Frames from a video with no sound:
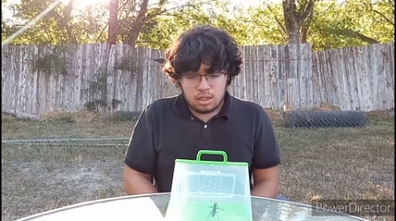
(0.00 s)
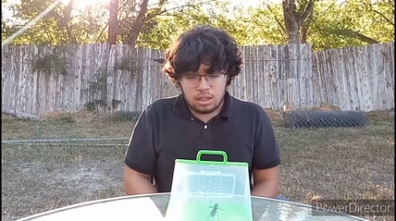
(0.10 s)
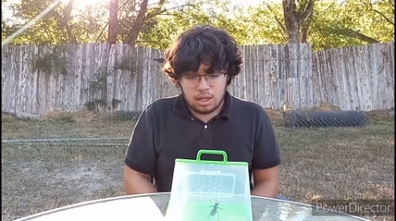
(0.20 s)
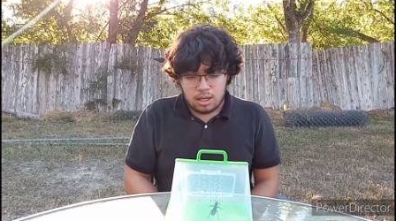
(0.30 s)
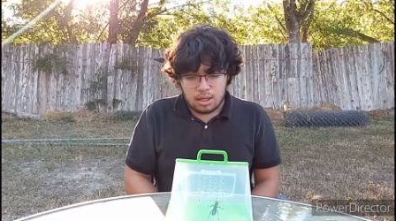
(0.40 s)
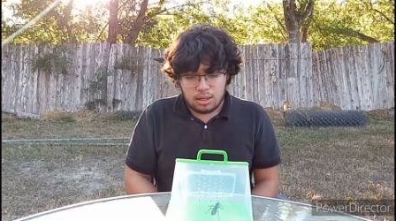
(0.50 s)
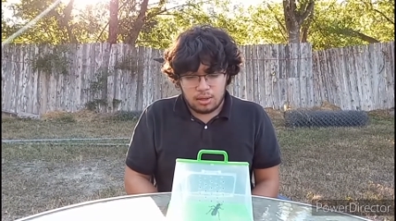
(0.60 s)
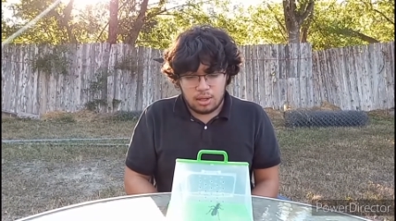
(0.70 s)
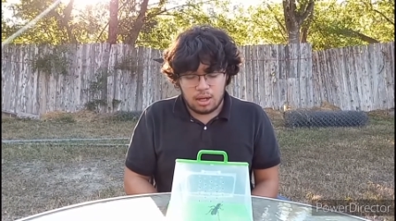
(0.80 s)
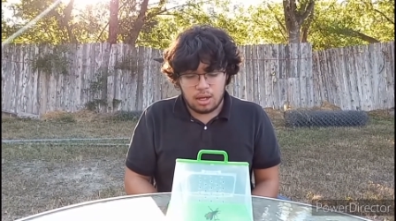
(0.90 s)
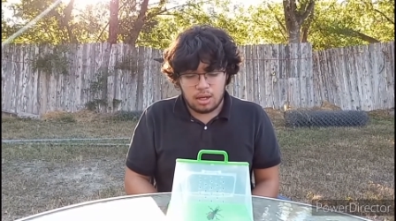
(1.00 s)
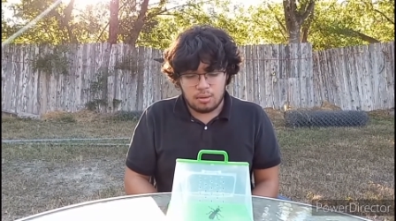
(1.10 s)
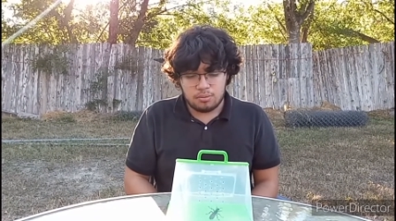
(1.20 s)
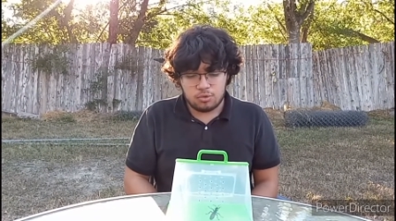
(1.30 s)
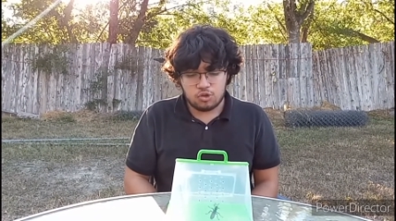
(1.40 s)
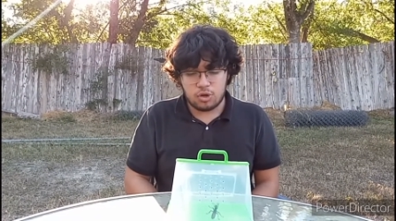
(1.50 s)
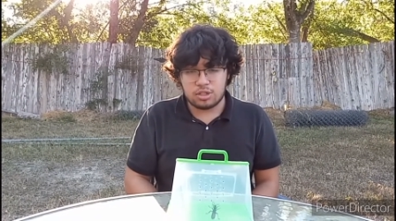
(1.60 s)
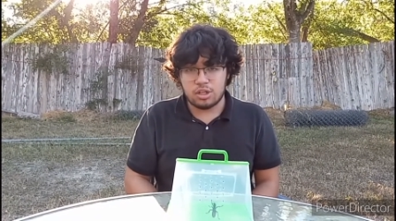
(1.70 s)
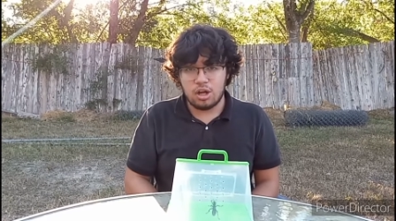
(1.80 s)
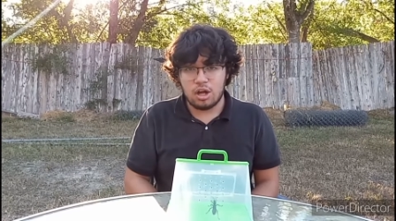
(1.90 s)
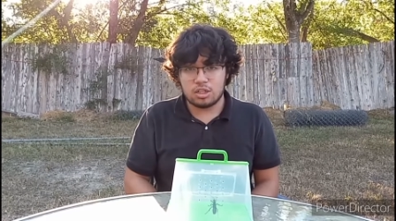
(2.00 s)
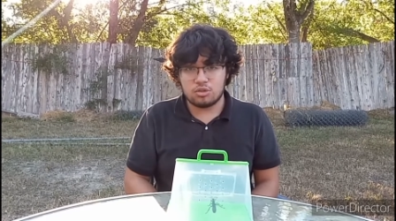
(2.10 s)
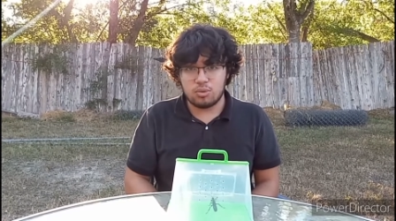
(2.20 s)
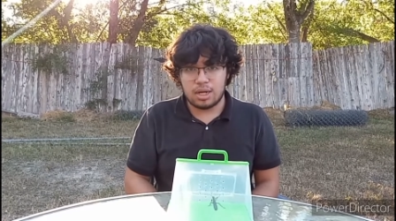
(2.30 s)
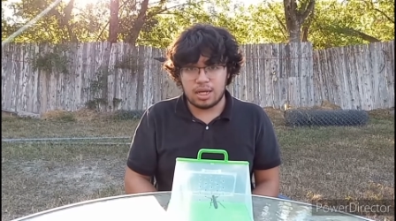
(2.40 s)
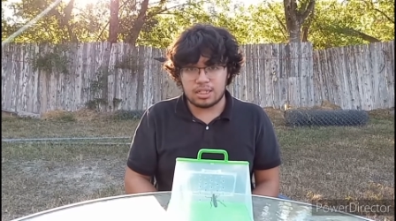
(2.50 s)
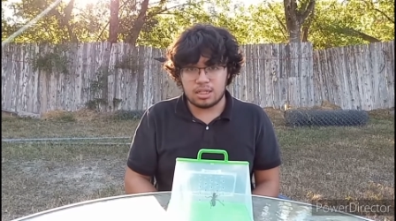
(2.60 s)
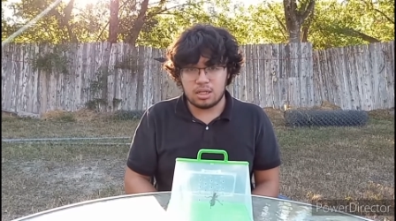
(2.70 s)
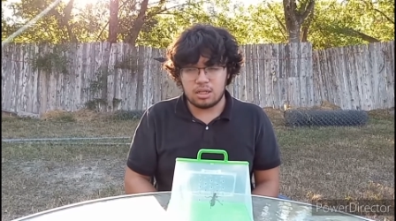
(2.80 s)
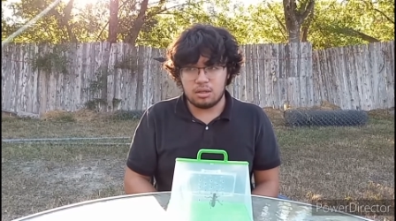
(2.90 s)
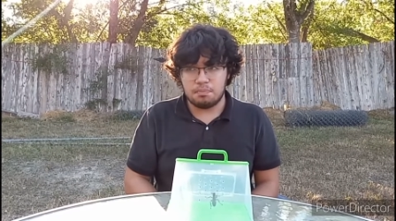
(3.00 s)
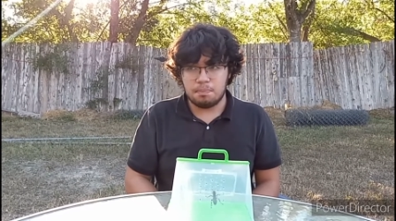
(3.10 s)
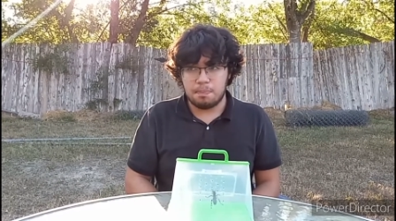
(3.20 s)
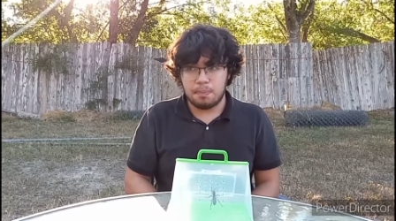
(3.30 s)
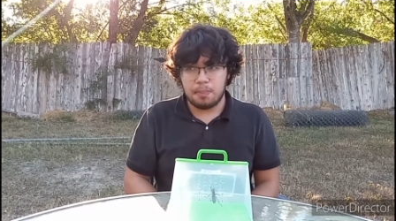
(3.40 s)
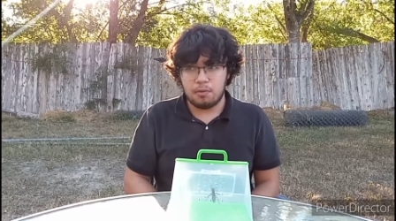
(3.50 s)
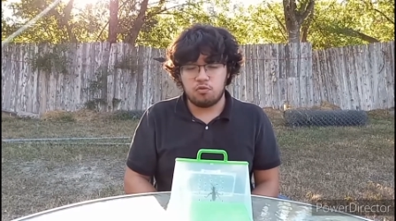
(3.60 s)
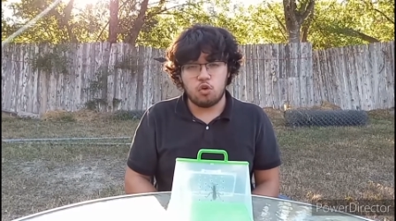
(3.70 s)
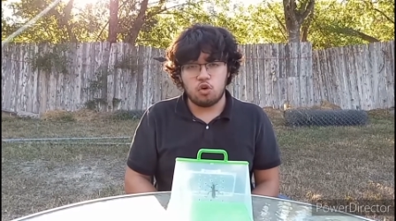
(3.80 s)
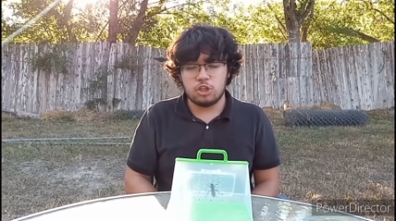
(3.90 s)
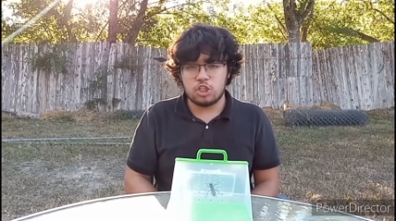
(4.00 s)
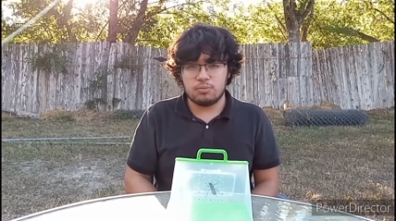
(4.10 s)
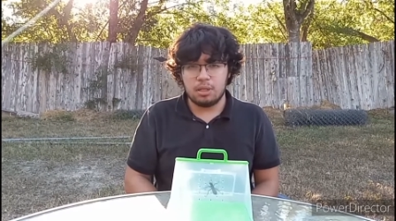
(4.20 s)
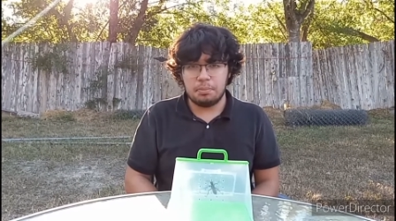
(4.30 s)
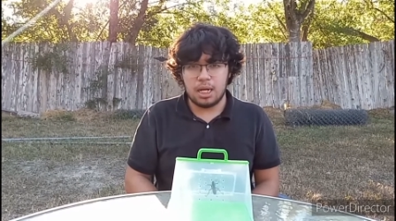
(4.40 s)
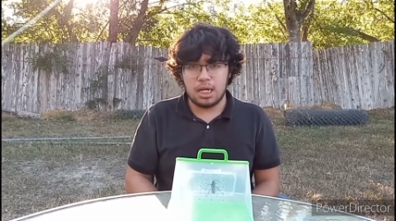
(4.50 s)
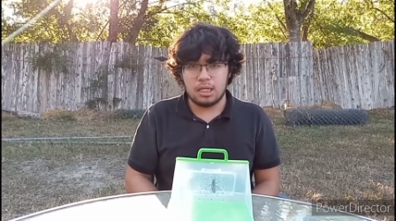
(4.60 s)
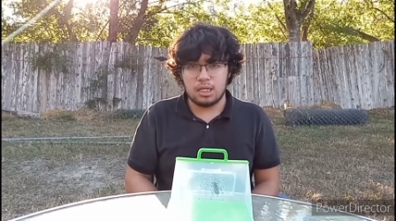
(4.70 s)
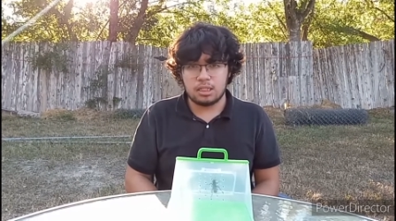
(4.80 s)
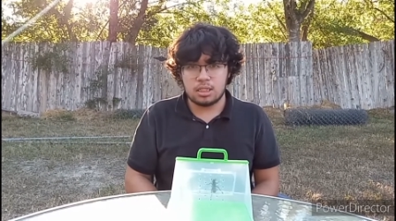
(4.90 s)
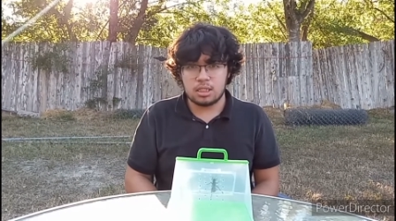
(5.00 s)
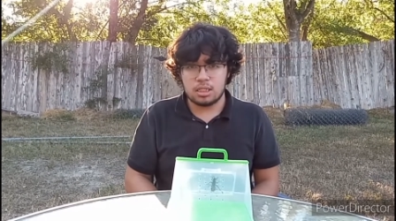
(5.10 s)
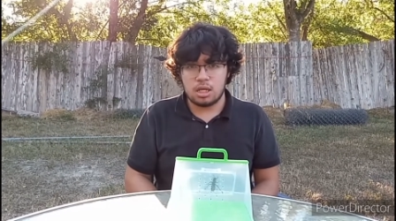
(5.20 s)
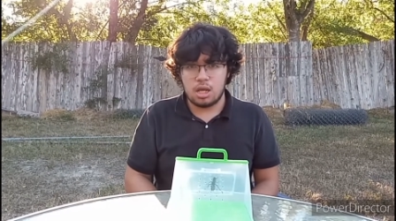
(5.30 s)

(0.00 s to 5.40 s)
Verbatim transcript: Yeah, um, tarantula hawks rank as a 4 in the Schmidt Pain Index.